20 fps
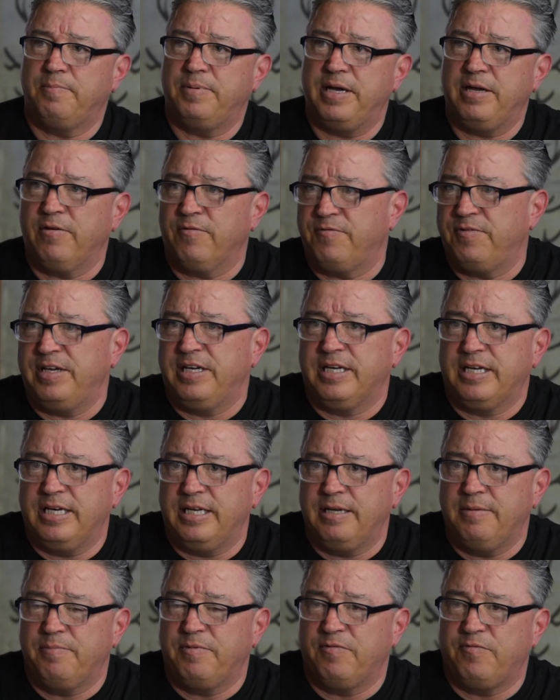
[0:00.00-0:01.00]
pay your fee to get
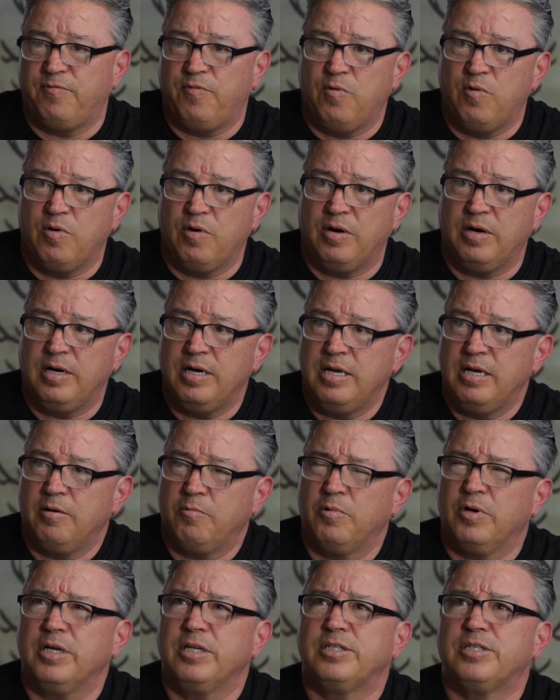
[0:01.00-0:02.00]
in before.
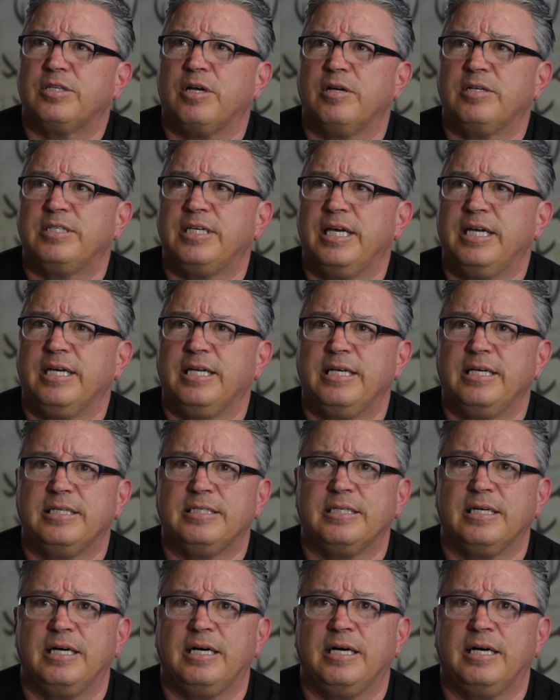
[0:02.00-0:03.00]
We're going to start taking it.